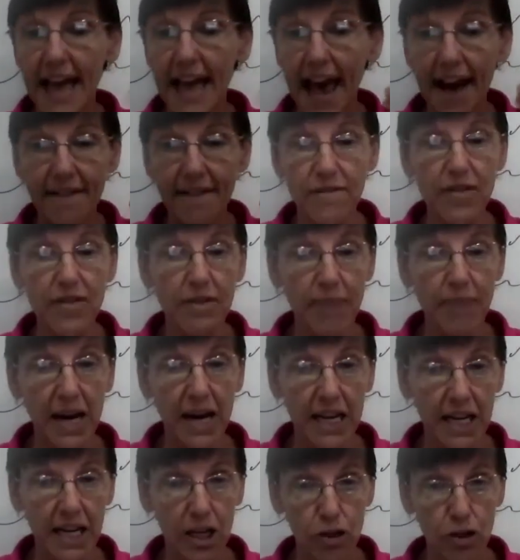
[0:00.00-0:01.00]

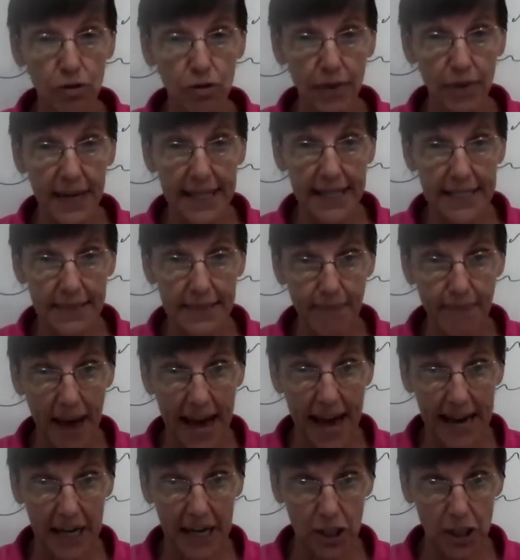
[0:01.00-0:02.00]
Everybody can read
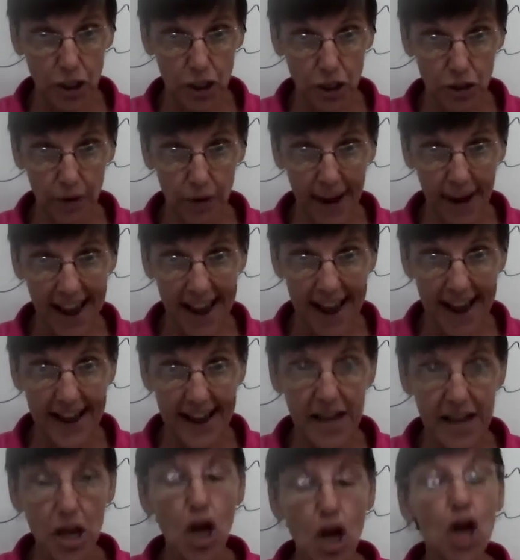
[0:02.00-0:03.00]
Spanish,
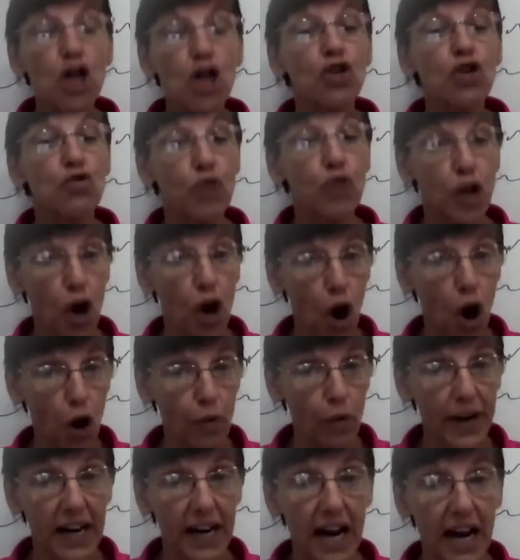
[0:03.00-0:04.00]
okay? You can all
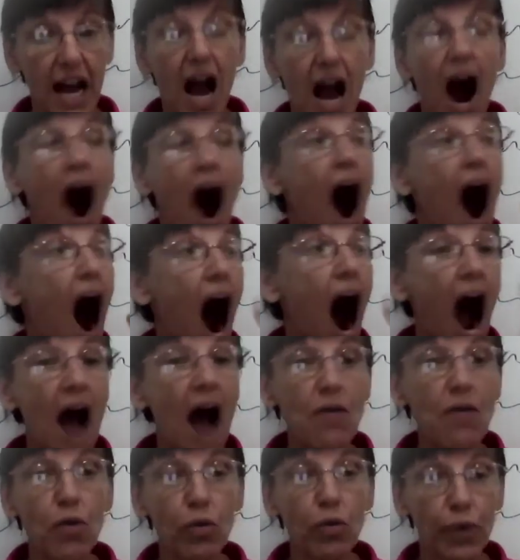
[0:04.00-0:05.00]
read it. I
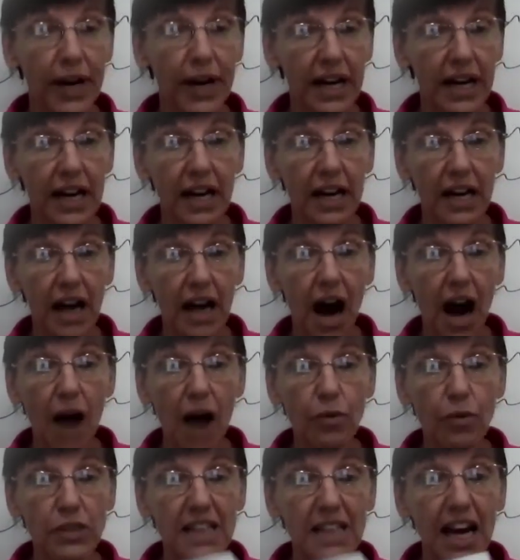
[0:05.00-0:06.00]
will read it. I
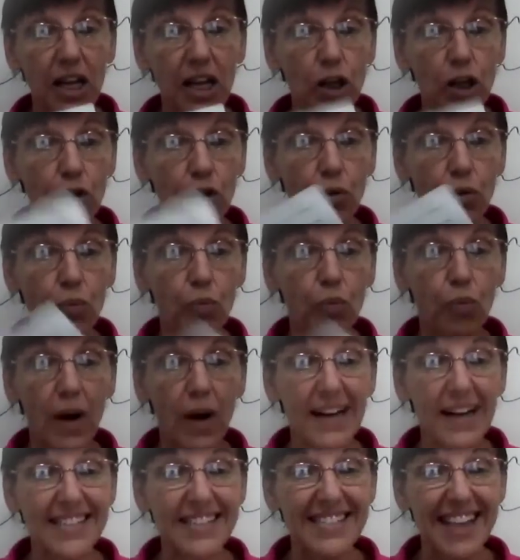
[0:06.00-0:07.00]
will tell you what
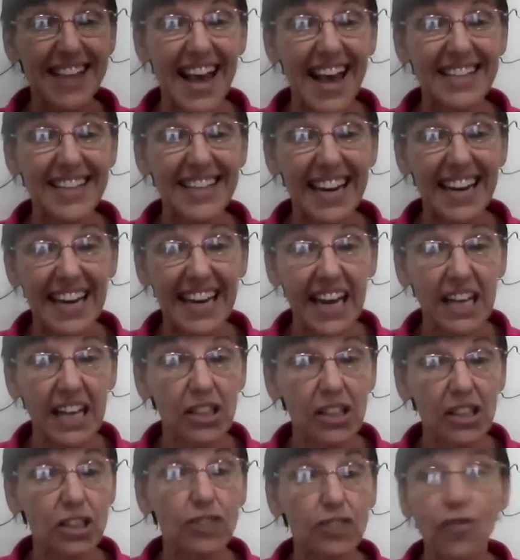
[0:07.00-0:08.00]
it says in
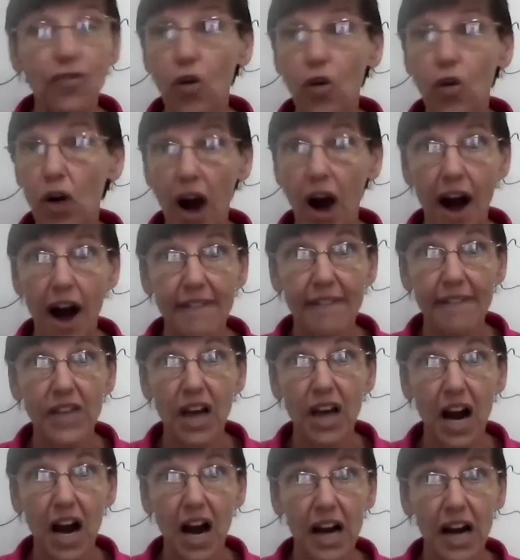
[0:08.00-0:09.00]
English for
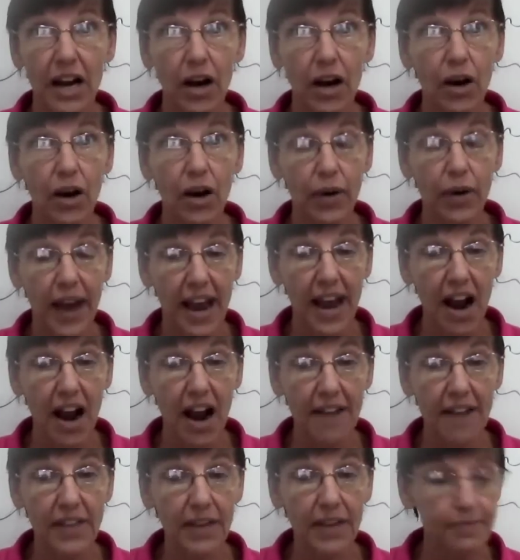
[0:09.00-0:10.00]
Aviana. Okay,
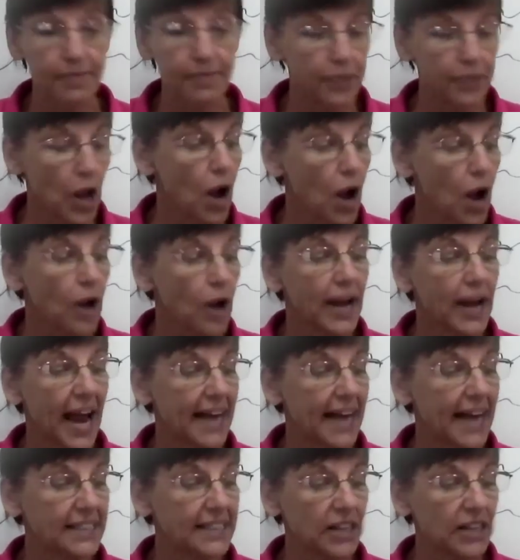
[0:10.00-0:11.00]
Avi?
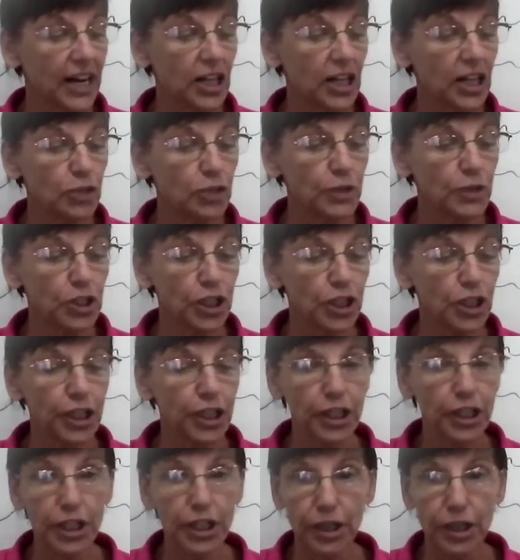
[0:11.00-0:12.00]
Okay, so here's what you're going
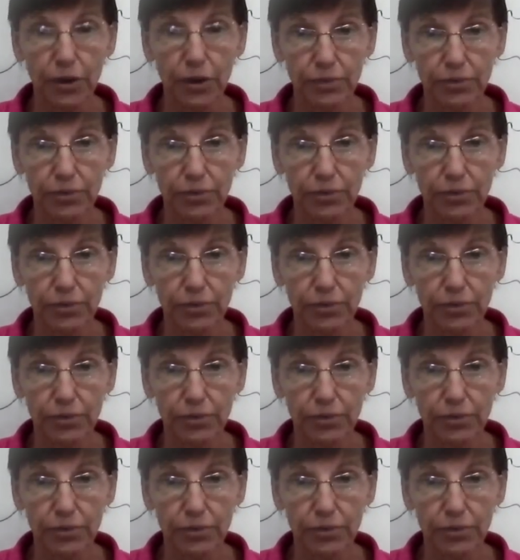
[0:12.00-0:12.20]
to do.